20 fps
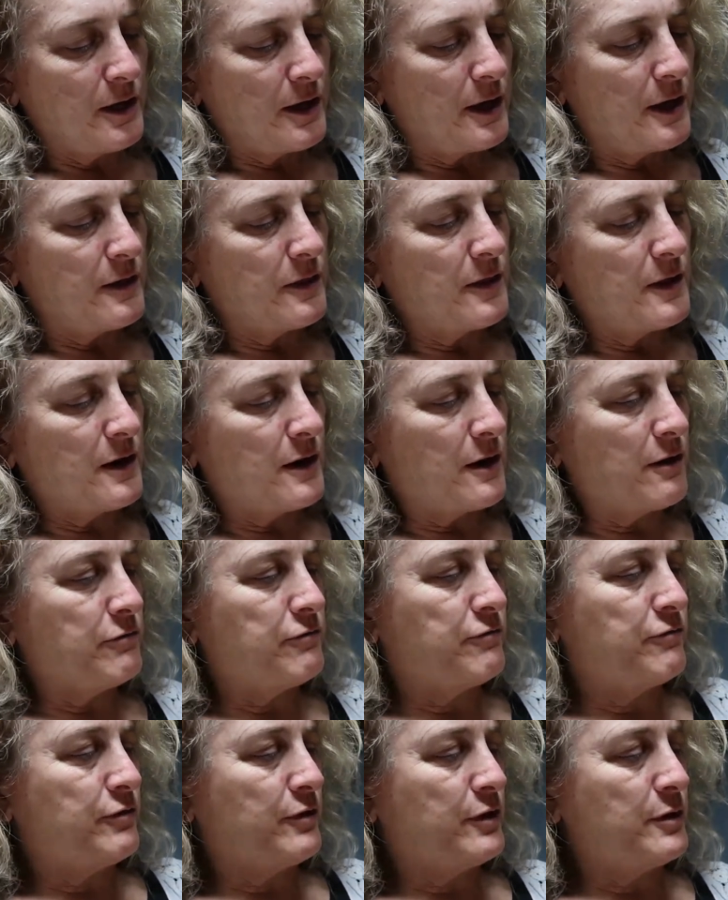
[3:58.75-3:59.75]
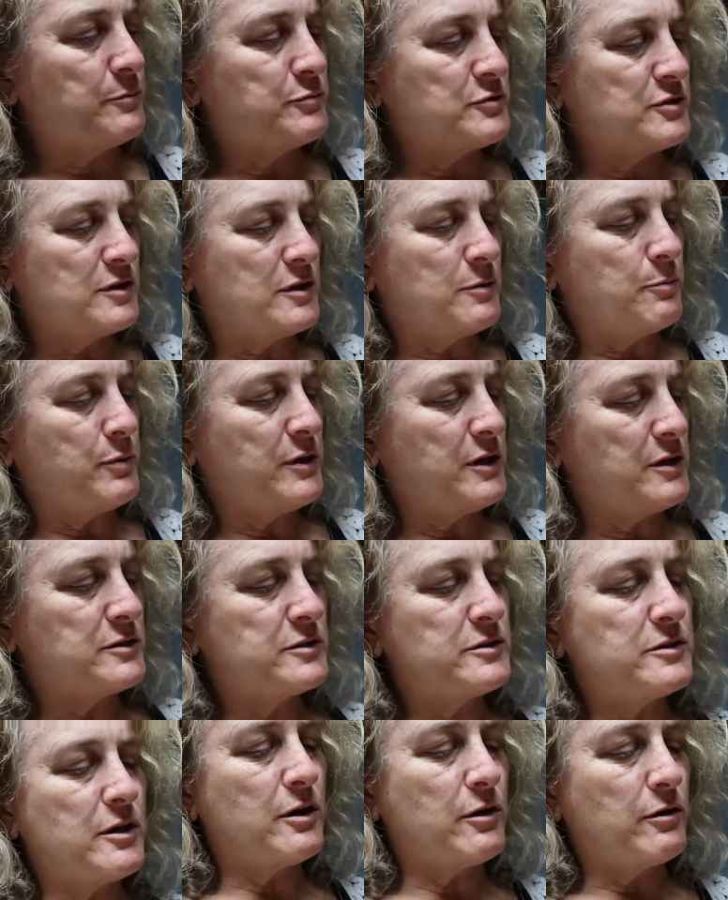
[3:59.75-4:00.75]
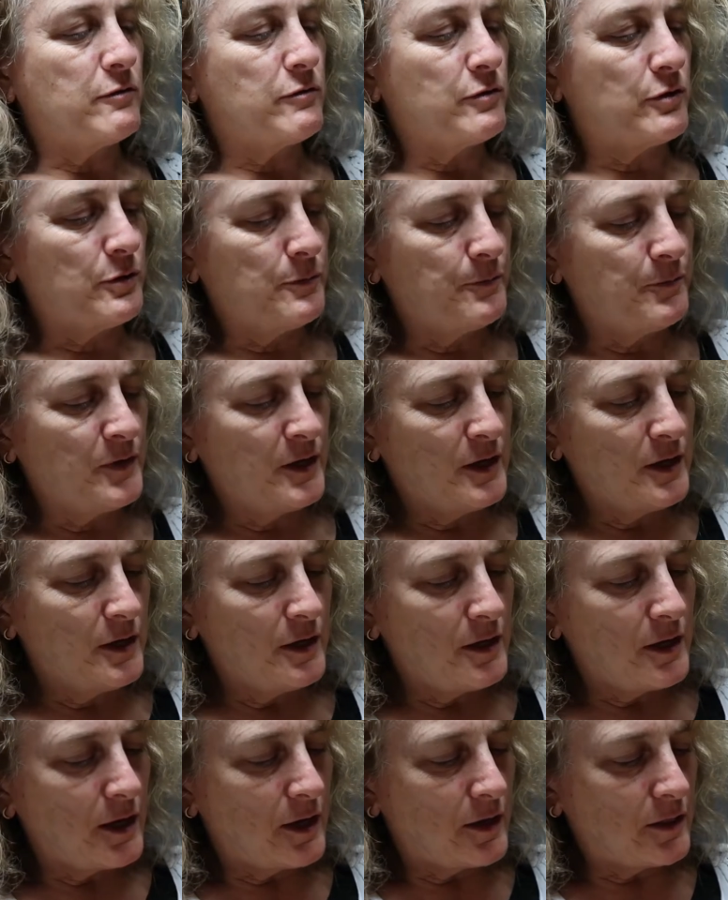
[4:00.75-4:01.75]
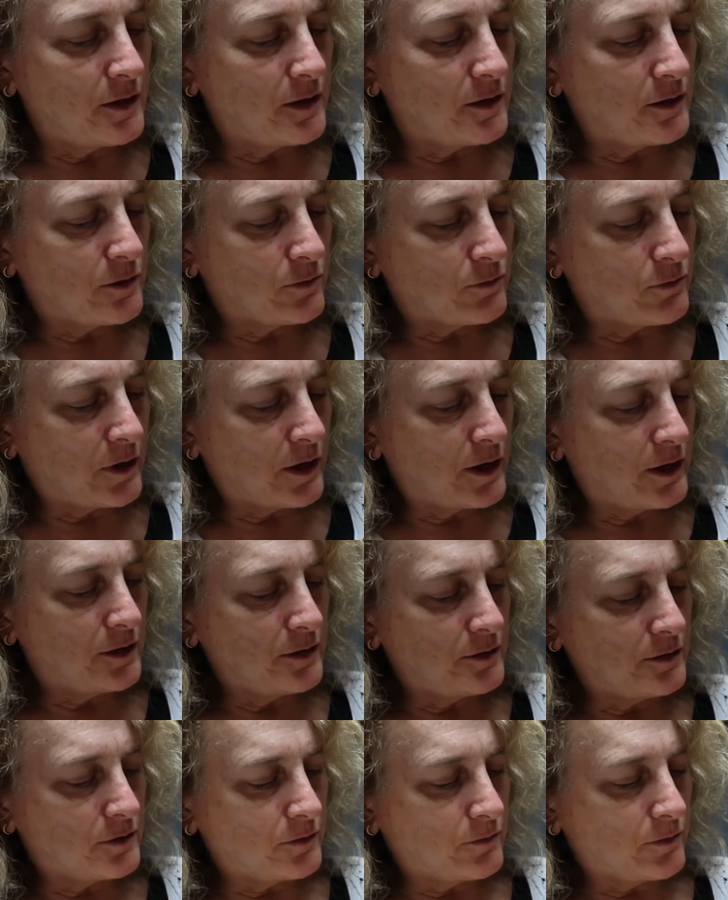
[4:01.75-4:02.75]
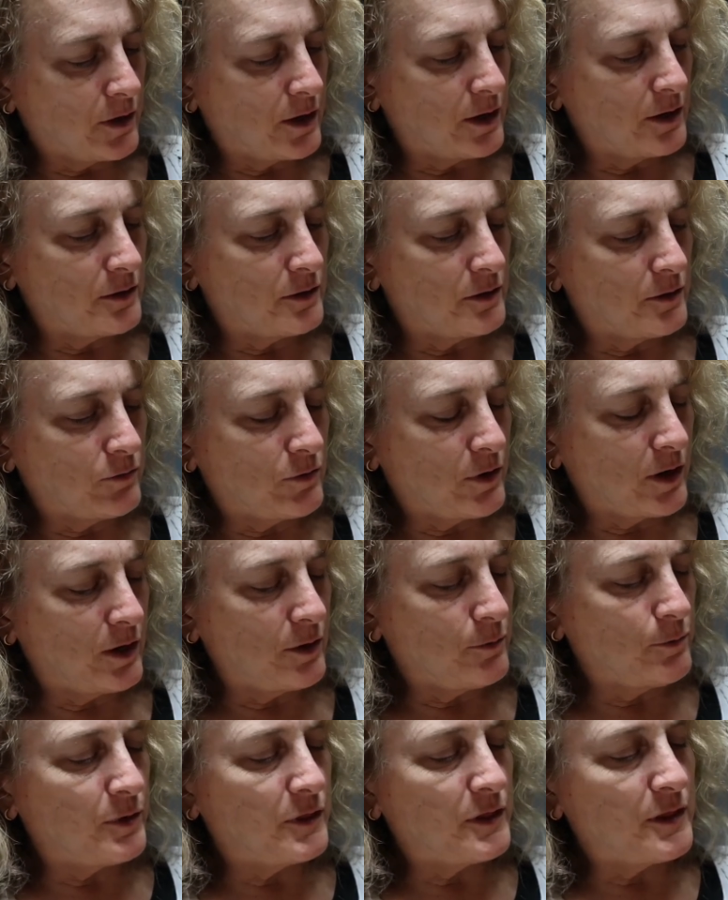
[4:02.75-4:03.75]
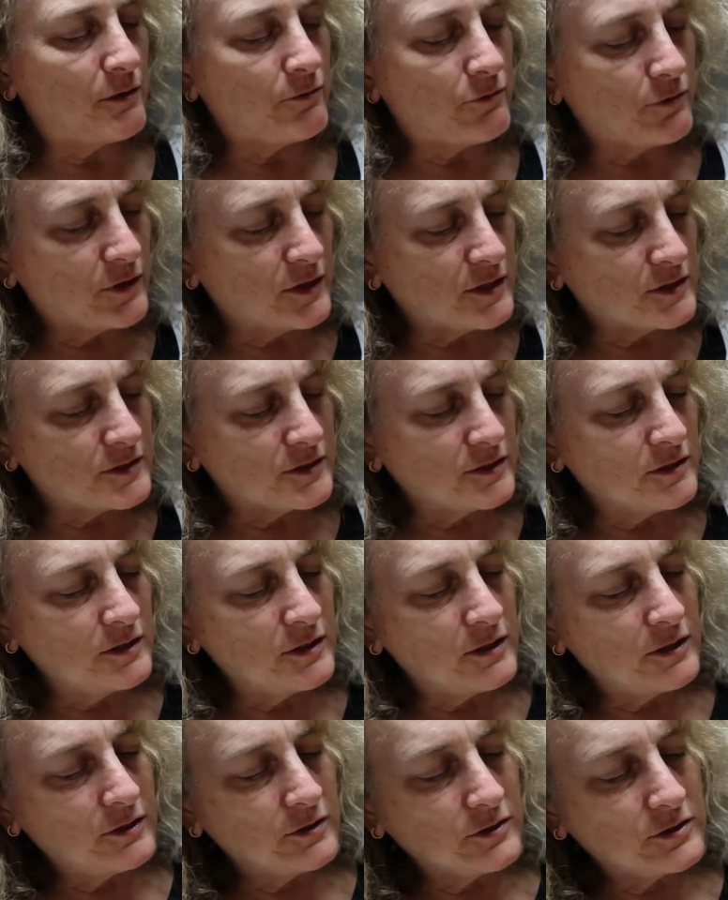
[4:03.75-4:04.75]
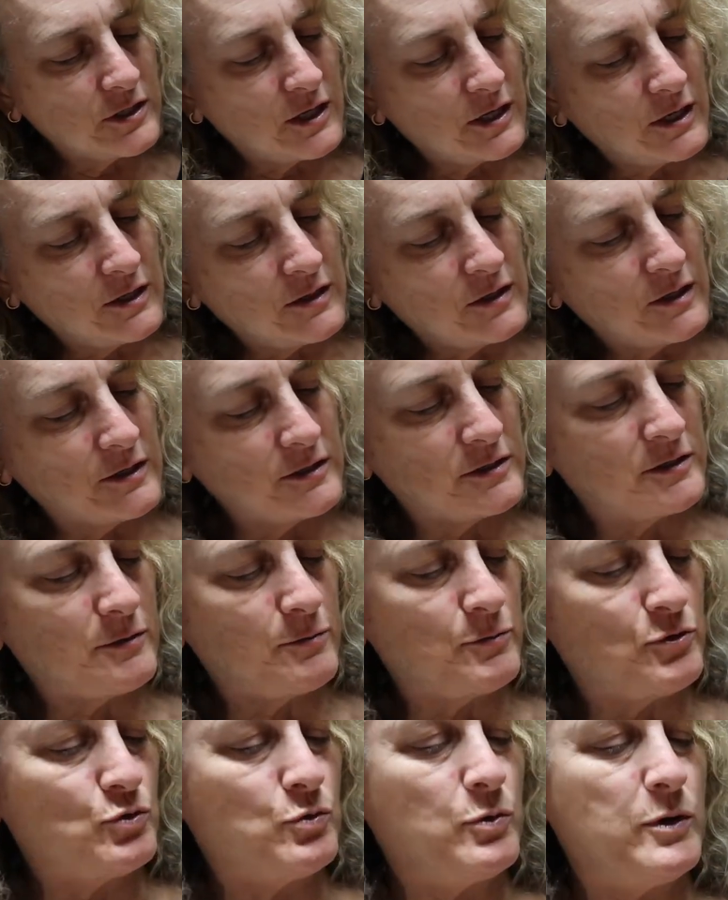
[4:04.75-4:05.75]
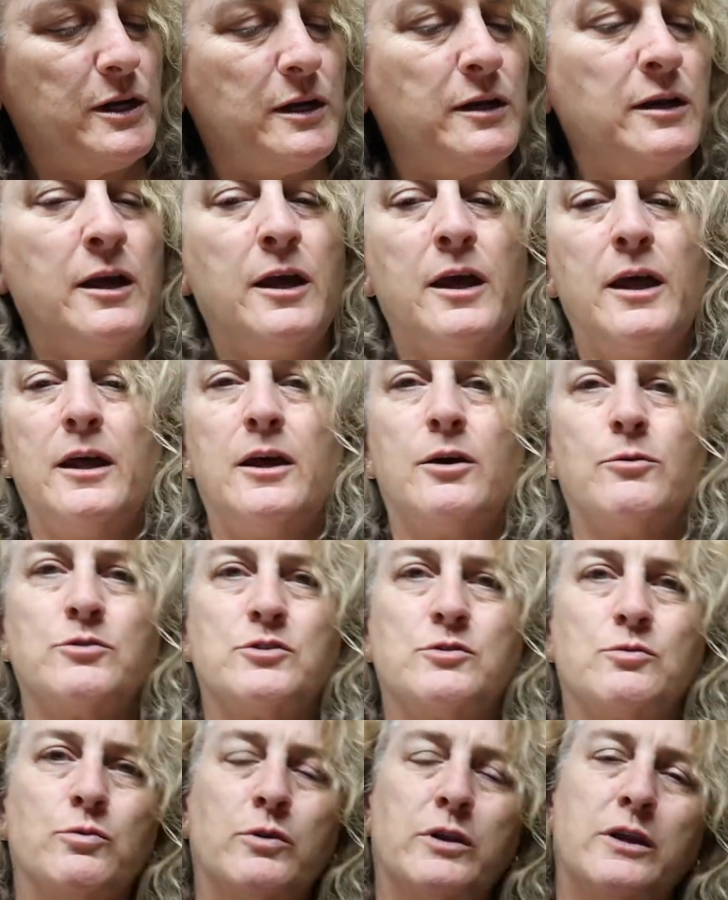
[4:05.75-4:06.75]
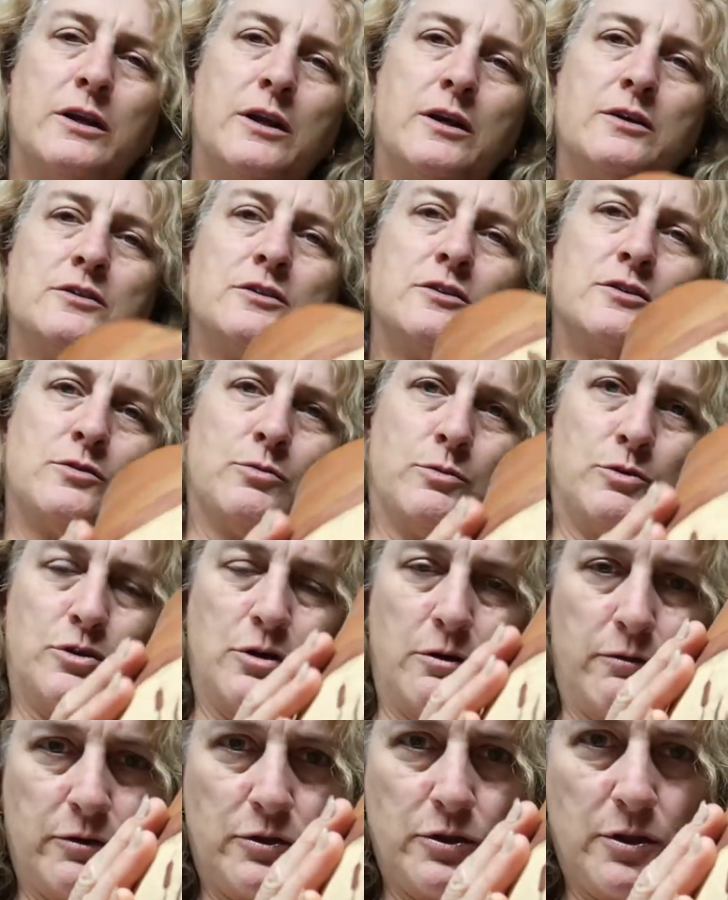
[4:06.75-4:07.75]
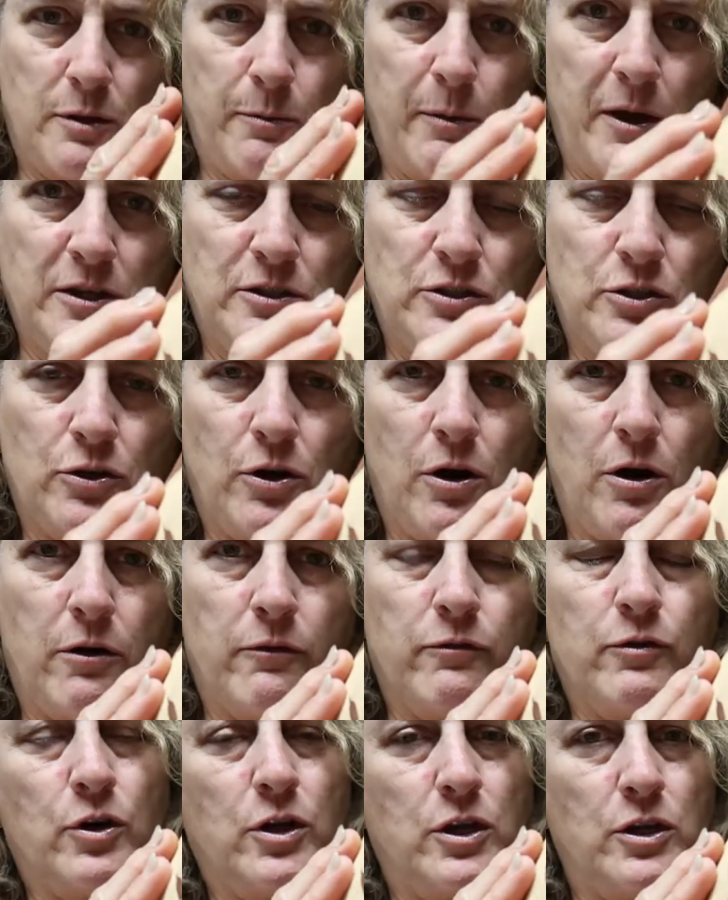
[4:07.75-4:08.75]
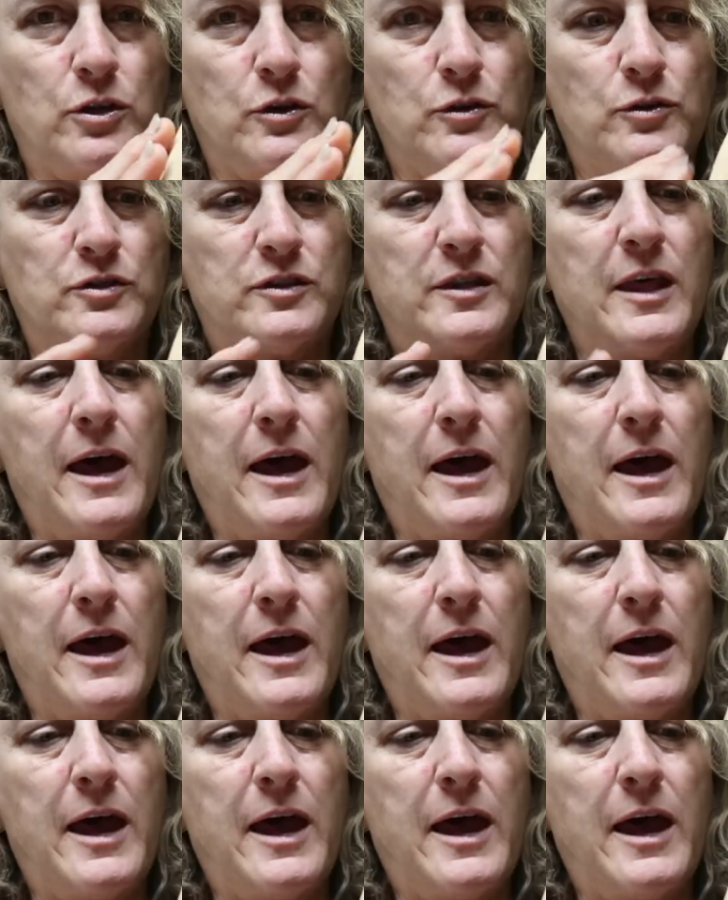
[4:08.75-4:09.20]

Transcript: And then I flipped the piece over, and then the right, the right, the right. But then for these little tiny things in between, it was really nice to switch over to the Master Carver and use